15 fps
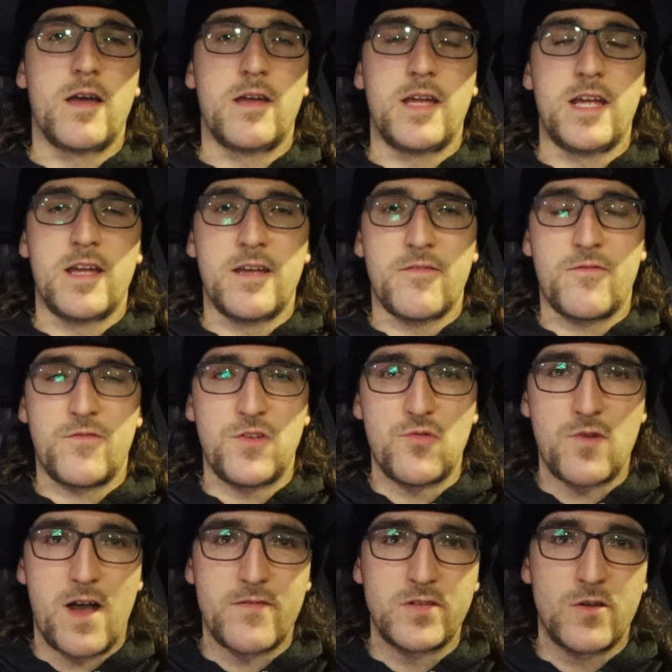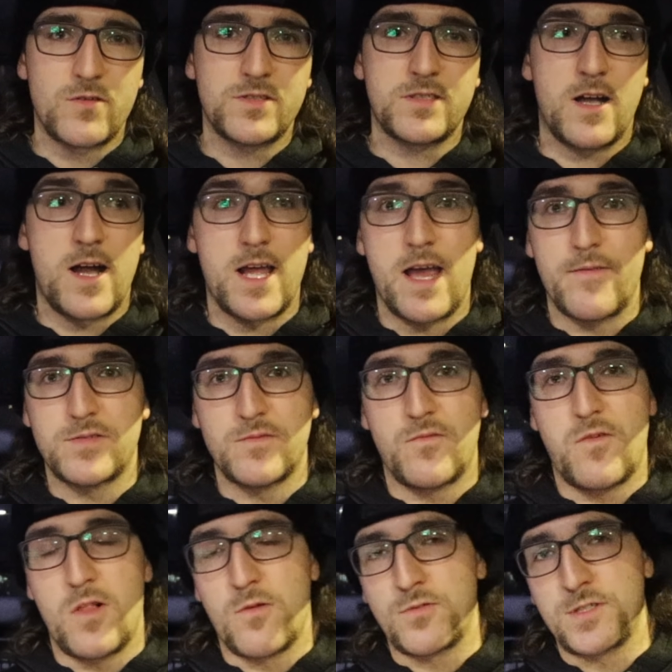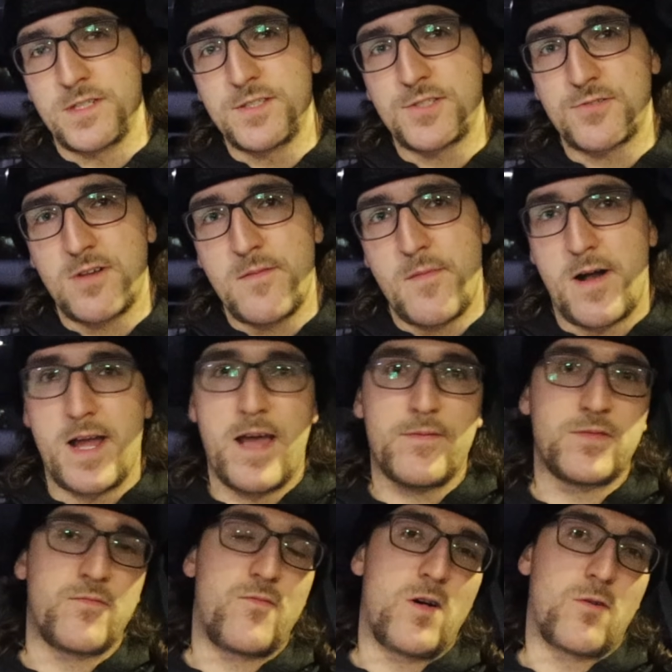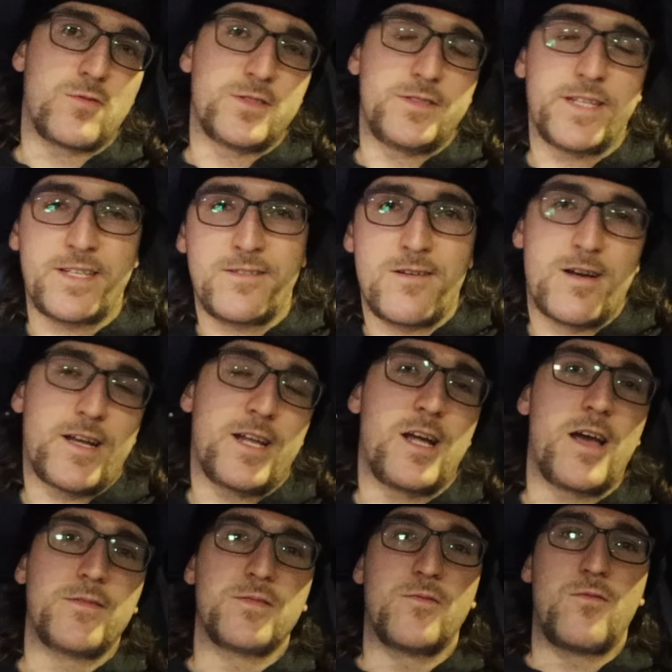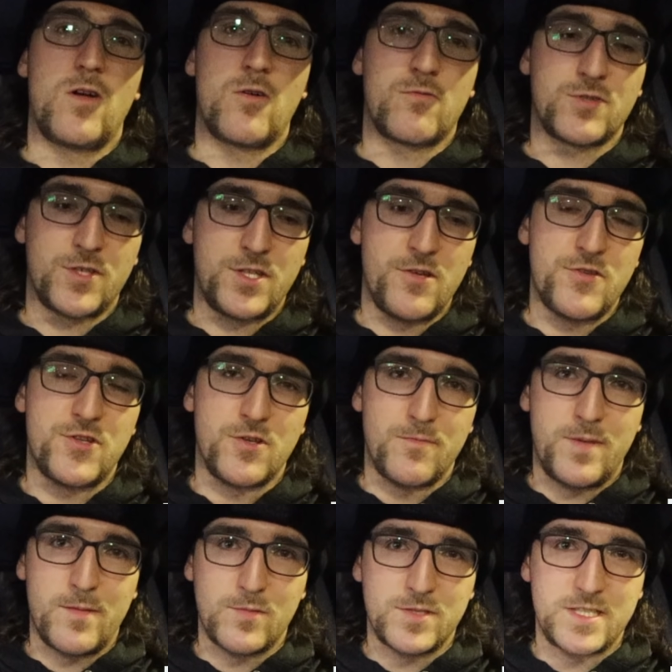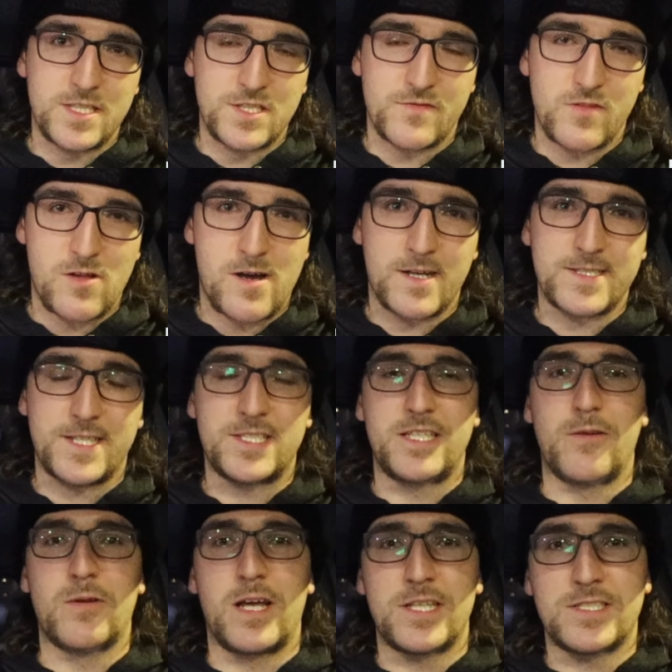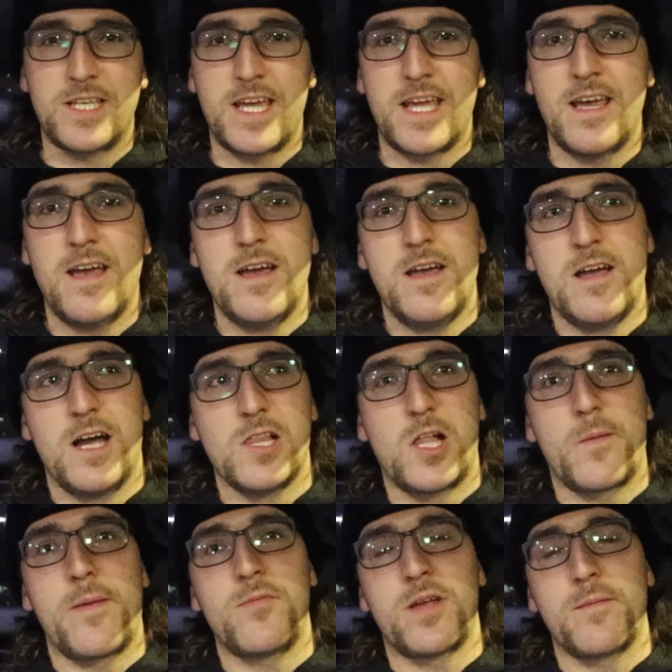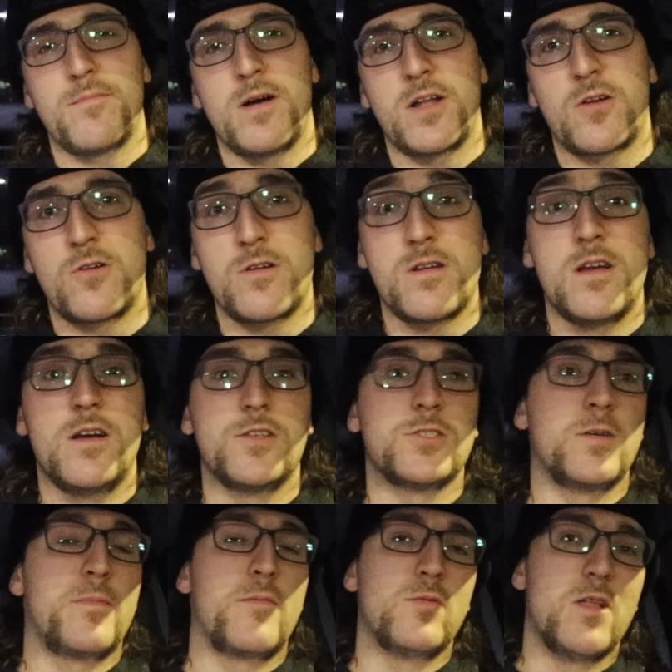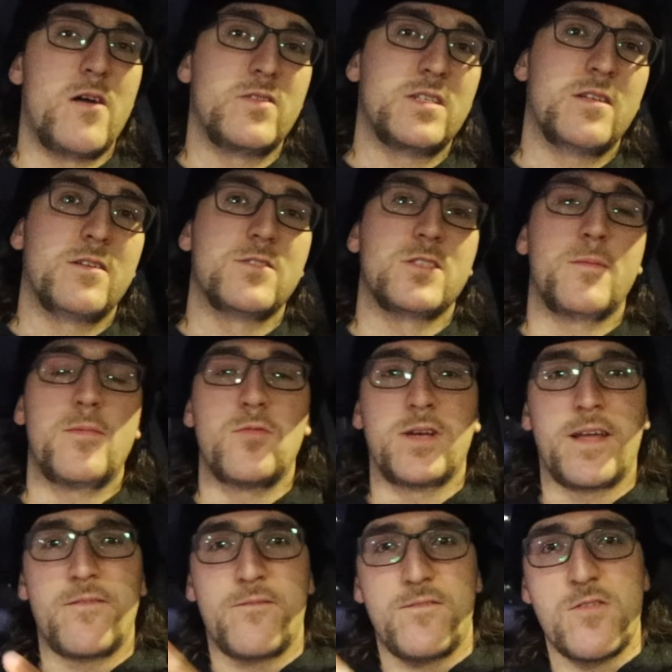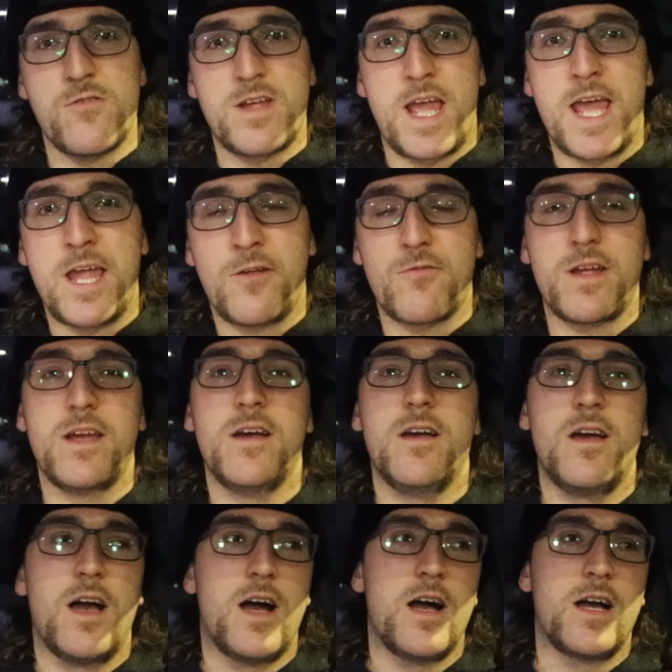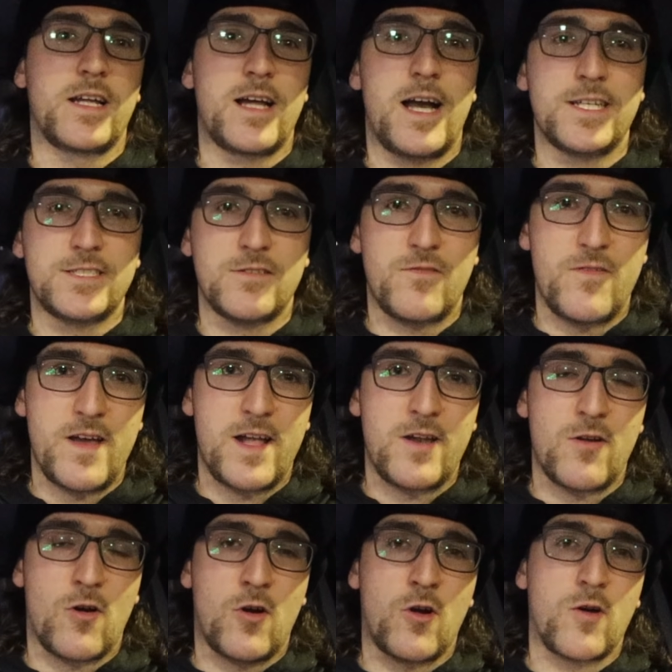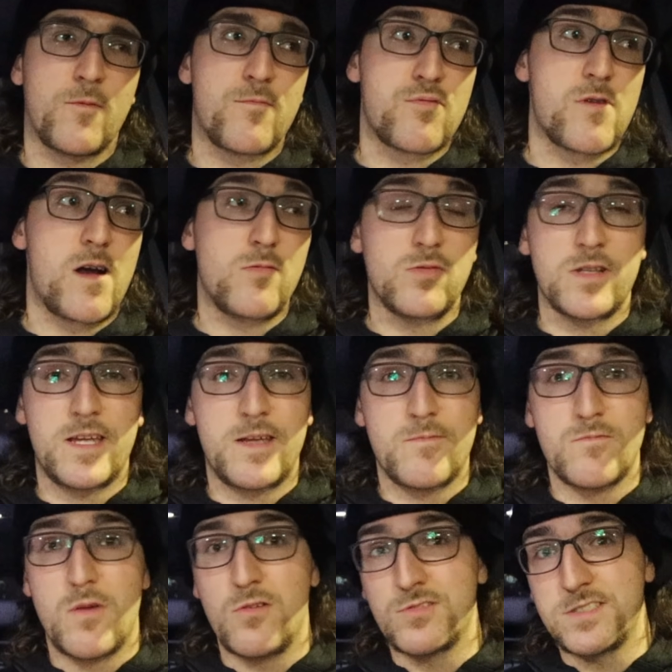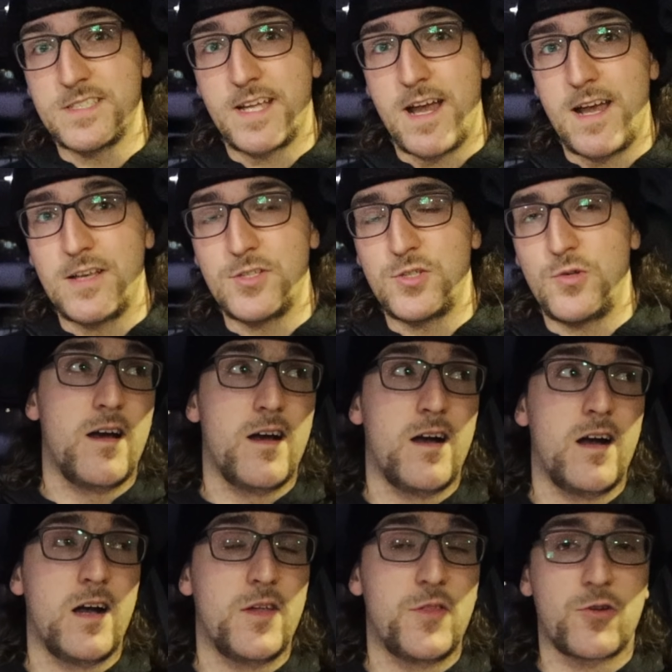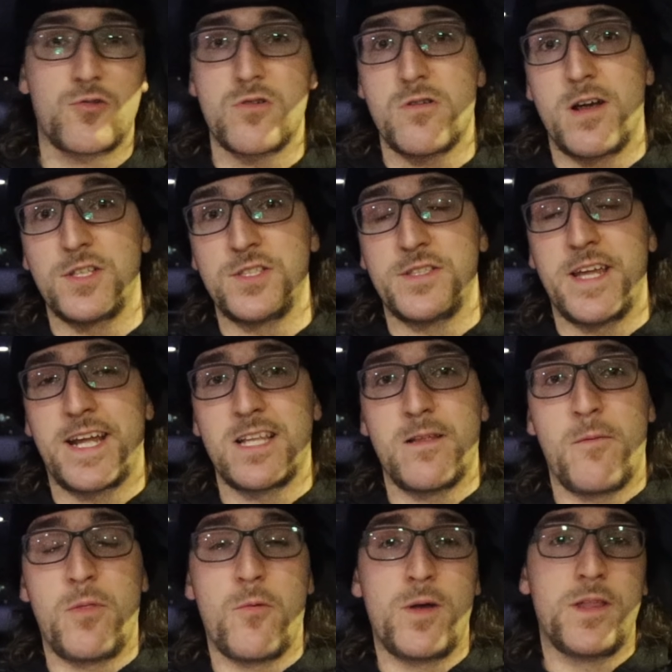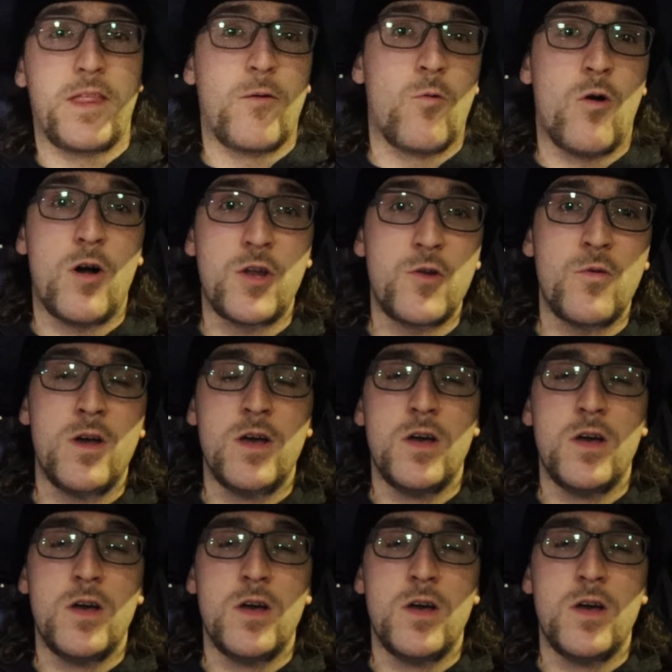if you haven't noticed, I have some followers on Instagram, I have some followers on TikTok, and I have some followers on YouTube. People see these vlogs, they see what I say. A lot of people get butthurt. Some people love it. Some people get very angry. Guys in the Fed are probably mostly guys. Their career hasn't taken them the way that they want to,